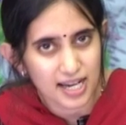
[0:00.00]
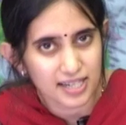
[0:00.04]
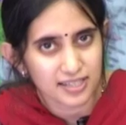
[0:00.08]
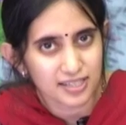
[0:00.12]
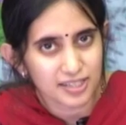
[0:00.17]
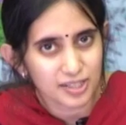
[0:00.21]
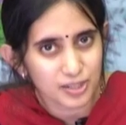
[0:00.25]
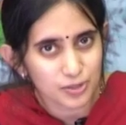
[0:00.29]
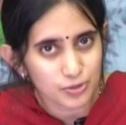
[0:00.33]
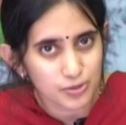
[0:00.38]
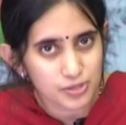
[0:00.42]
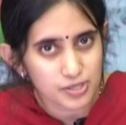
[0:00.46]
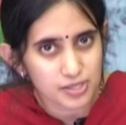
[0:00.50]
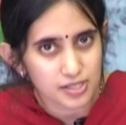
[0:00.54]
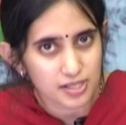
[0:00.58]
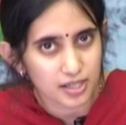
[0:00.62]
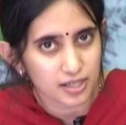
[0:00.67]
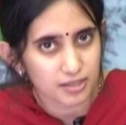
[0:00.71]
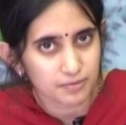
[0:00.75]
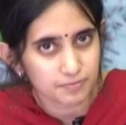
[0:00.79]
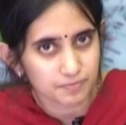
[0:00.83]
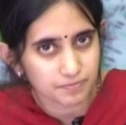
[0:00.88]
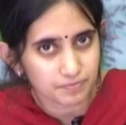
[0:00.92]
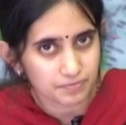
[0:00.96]
attitudes
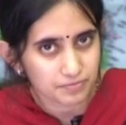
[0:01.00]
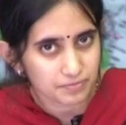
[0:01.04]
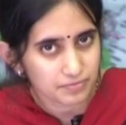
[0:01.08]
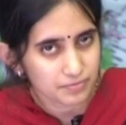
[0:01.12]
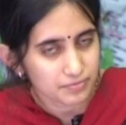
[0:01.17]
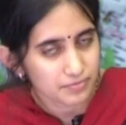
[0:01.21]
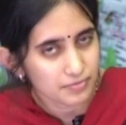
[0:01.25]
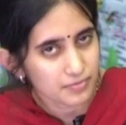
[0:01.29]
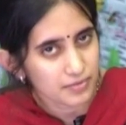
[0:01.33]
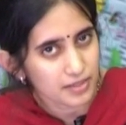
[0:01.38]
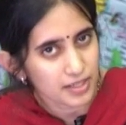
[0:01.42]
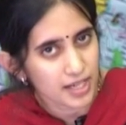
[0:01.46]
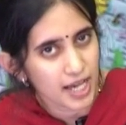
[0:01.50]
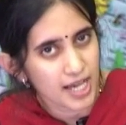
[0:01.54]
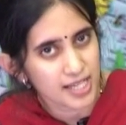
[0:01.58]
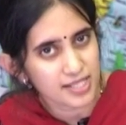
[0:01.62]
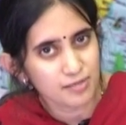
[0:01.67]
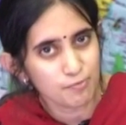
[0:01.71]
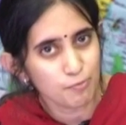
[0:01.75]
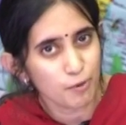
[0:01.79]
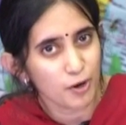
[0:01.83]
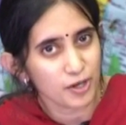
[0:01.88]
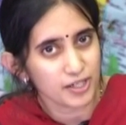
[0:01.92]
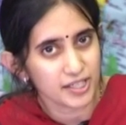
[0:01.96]
are as
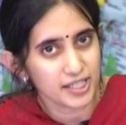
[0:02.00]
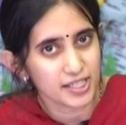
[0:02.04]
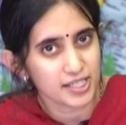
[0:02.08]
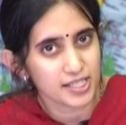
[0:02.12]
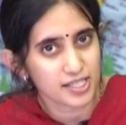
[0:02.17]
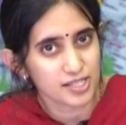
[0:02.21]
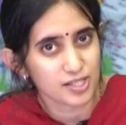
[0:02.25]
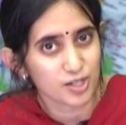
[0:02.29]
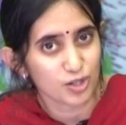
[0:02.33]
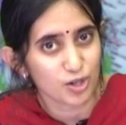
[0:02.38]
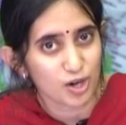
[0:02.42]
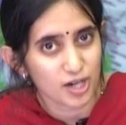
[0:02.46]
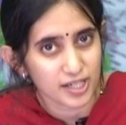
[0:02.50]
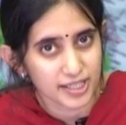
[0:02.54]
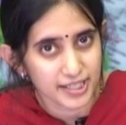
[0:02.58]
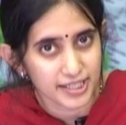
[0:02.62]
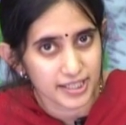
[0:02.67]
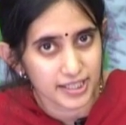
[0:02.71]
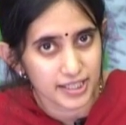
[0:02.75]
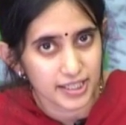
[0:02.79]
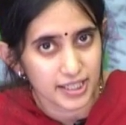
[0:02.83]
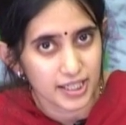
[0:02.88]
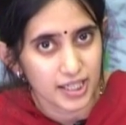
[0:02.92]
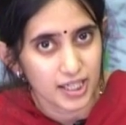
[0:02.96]
important as the
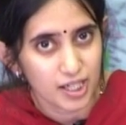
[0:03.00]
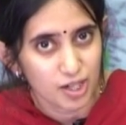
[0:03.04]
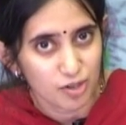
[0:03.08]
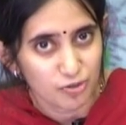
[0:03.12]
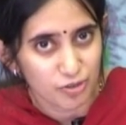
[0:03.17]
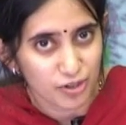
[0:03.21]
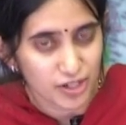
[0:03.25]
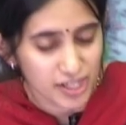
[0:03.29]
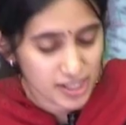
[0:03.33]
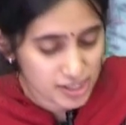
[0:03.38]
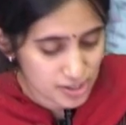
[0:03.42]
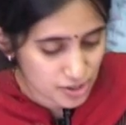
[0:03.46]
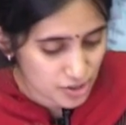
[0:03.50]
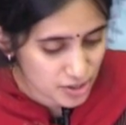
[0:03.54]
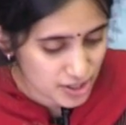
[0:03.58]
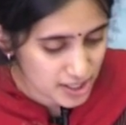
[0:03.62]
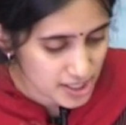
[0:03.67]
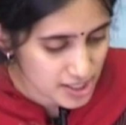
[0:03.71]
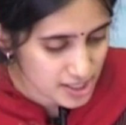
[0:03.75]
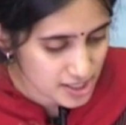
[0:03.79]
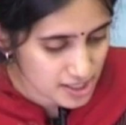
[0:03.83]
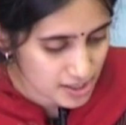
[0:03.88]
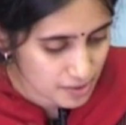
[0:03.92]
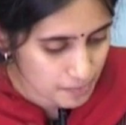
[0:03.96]
content for us to
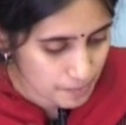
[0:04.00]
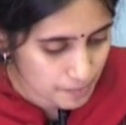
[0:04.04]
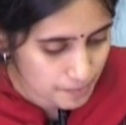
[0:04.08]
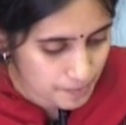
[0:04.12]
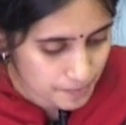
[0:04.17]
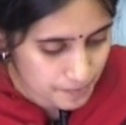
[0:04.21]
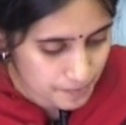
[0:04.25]
teach them.